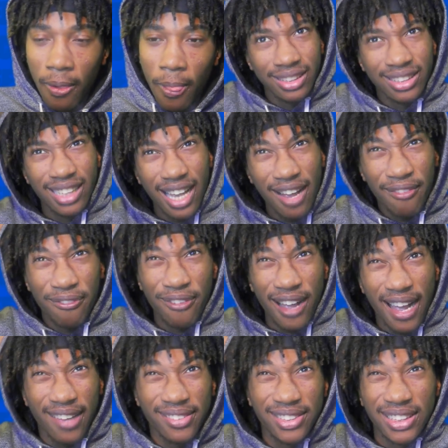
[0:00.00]
And top
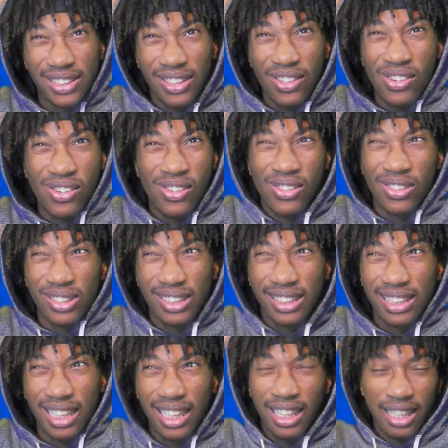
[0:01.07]
5
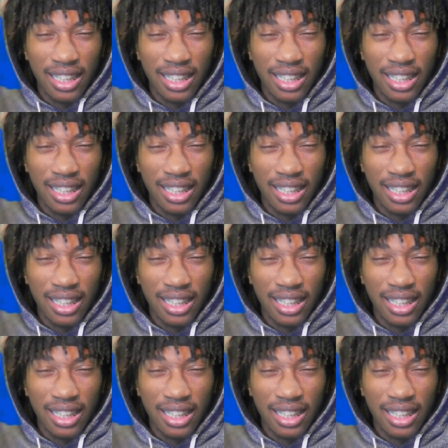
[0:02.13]
songs,